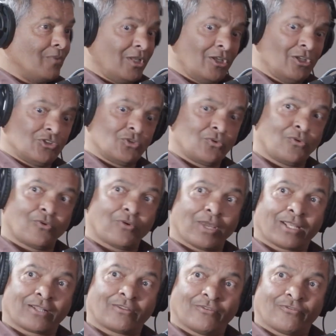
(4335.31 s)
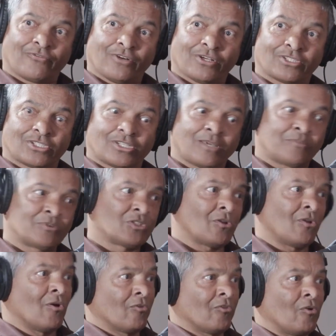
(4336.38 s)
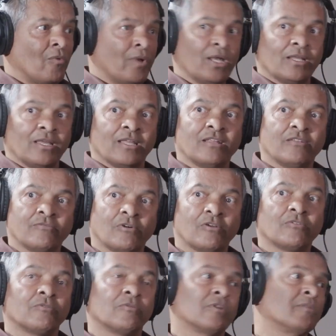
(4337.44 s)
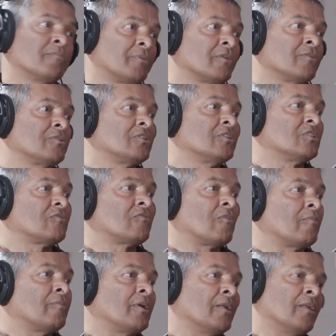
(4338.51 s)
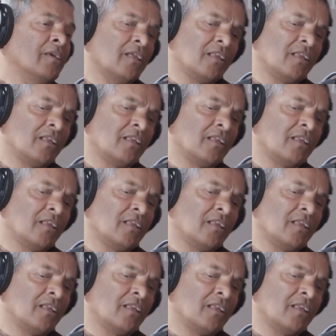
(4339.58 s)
we need to correct the first steps along the way and get involved with the process from the beginning.